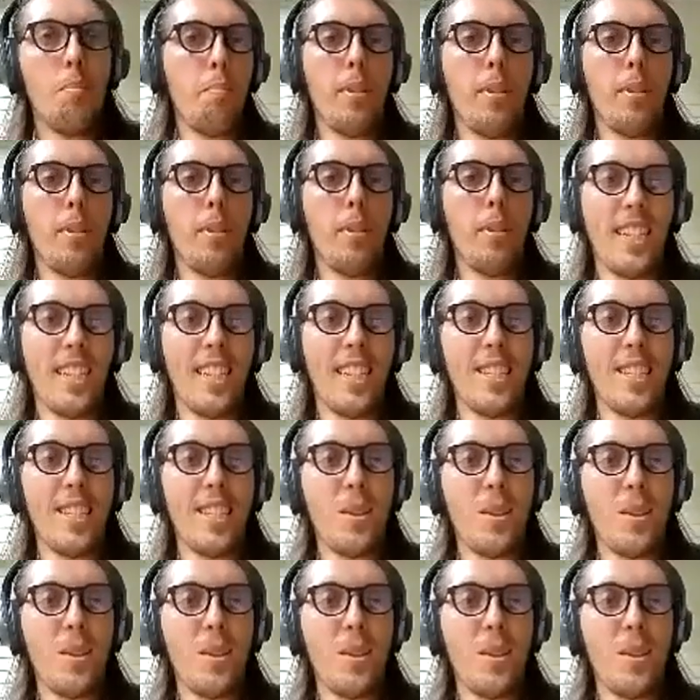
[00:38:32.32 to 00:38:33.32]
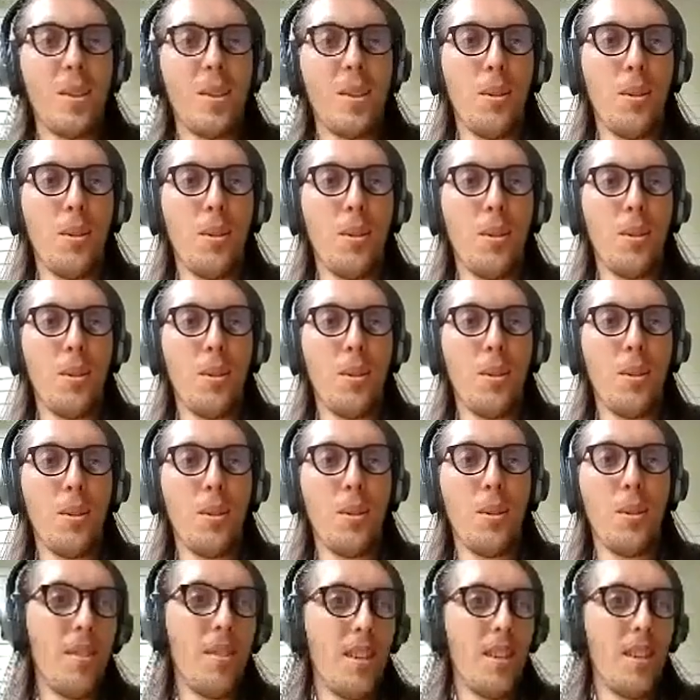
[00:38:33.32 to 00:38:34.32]
pledge, I guess, to
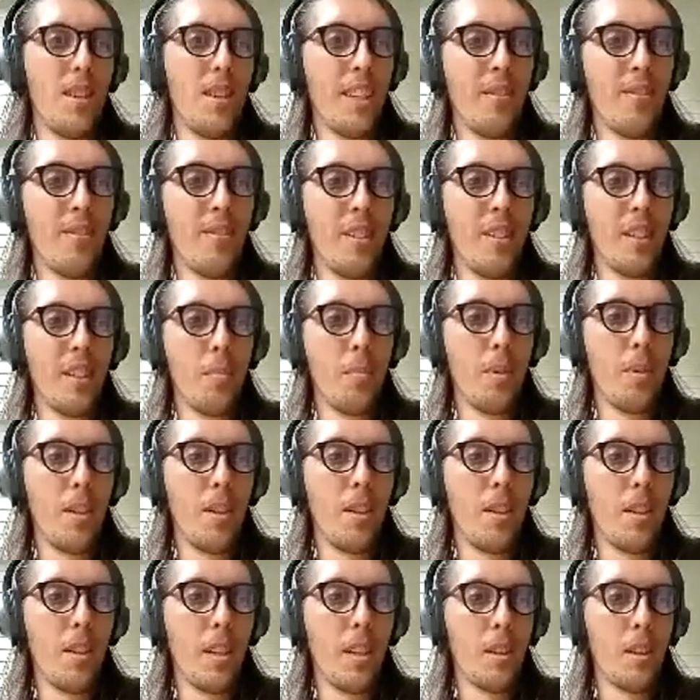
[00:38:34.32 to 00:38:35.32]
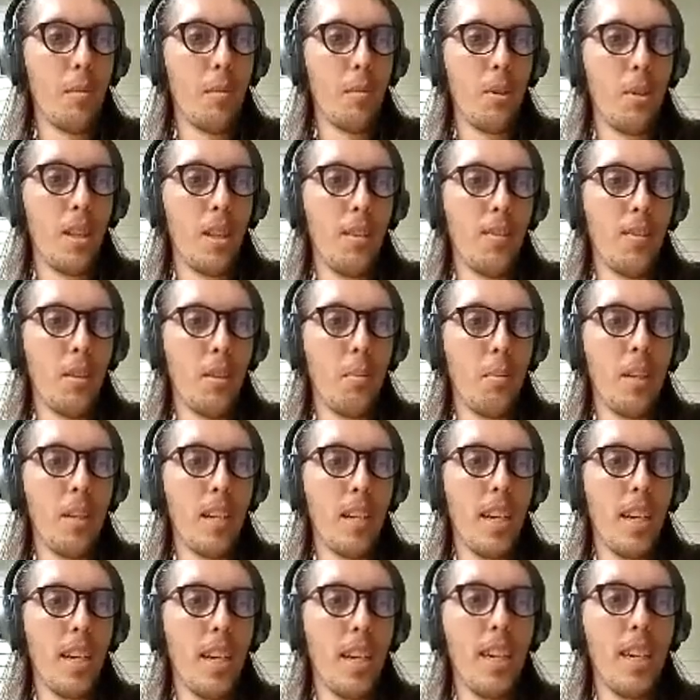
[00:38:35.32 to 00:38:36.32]
the CLRFUND community, or like what they've
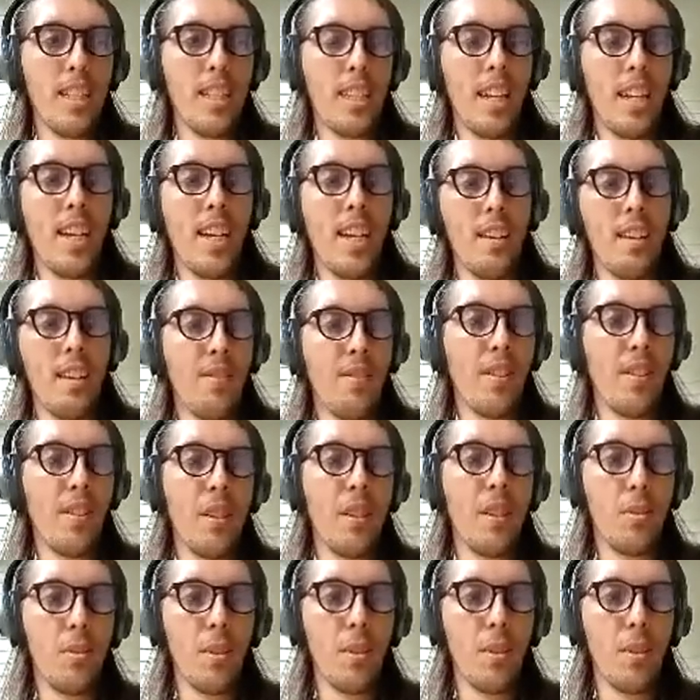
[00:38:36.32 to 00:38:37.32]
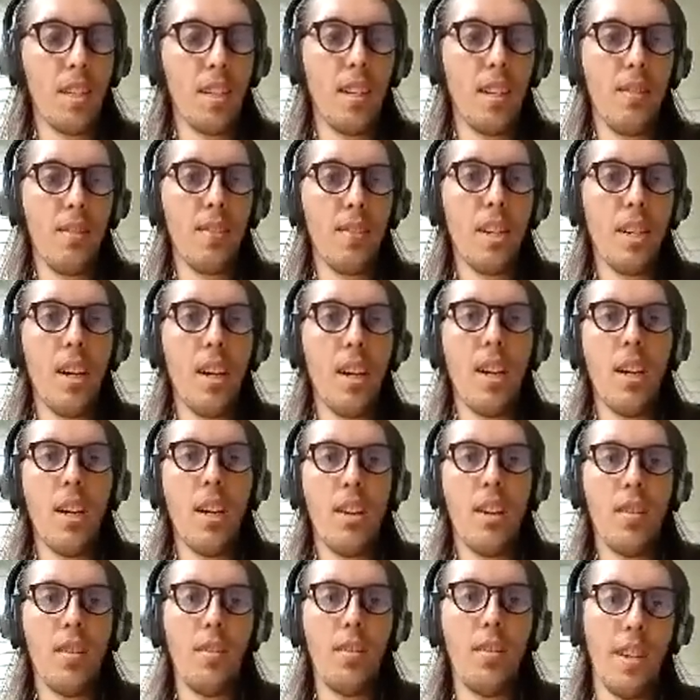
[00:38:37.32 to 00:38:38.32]
communicated, is that any funds received
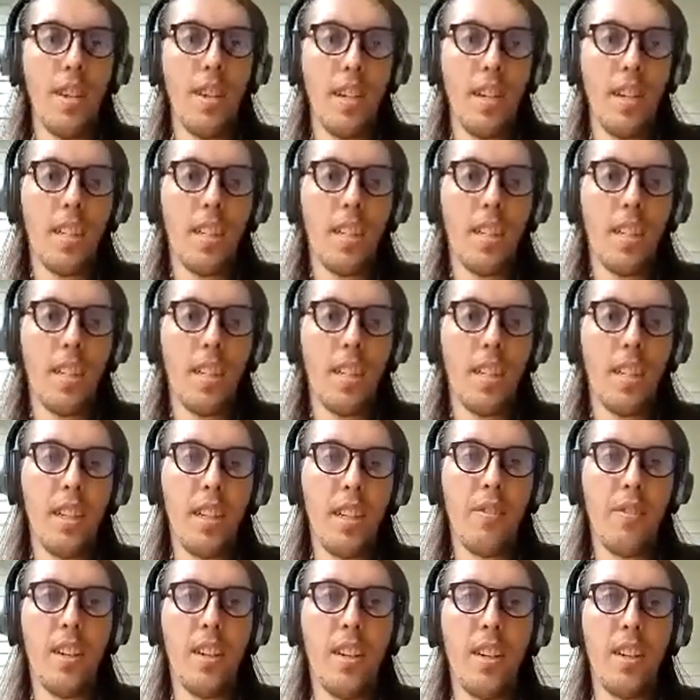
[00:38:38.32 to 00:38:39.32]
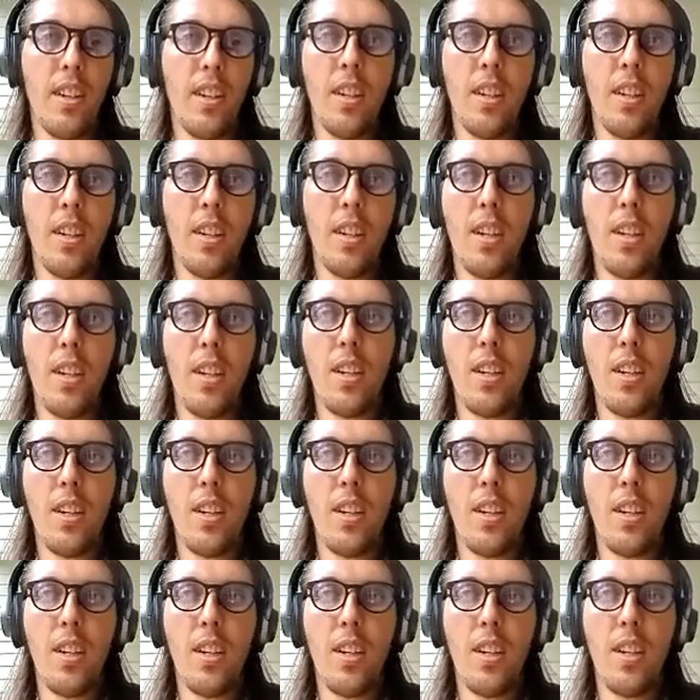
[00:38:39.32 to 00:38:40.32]
via CLRFUND
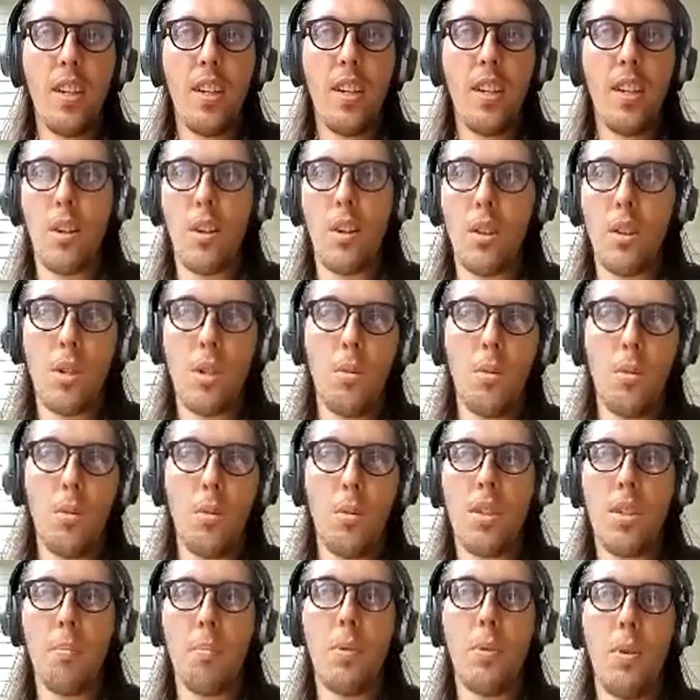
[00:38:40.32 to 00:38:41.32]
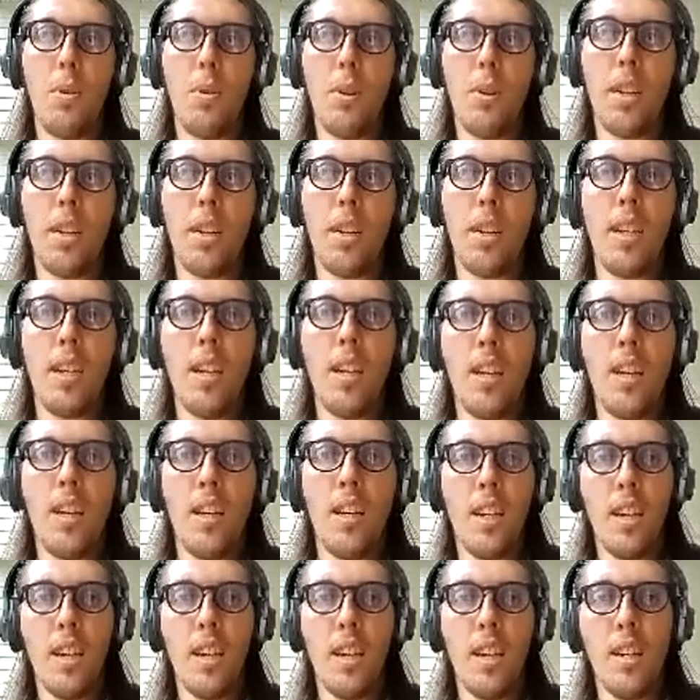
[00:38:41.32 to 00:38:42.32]
go only towards supporting
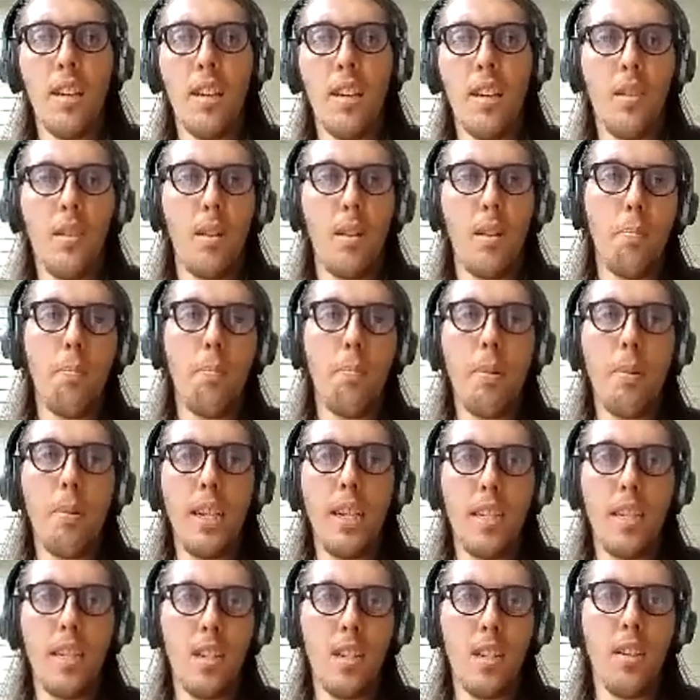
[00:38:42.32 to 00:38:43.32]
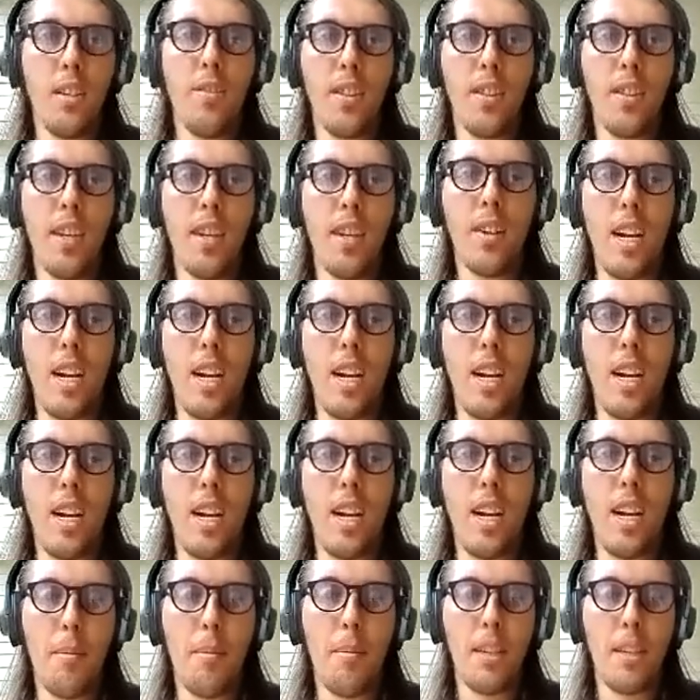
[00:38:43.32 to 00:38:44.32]
the pieces of their
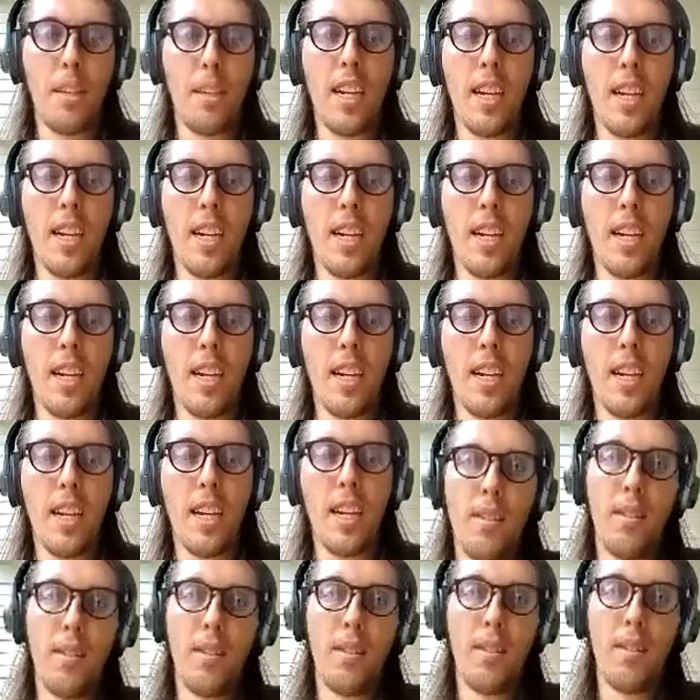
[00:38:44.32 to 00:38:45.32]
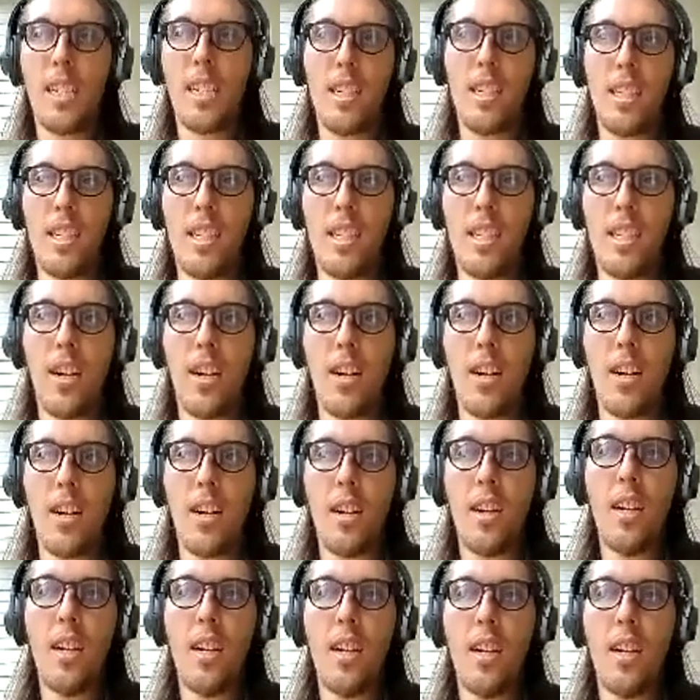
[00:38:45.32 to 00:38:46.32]
application, the parts of their application that are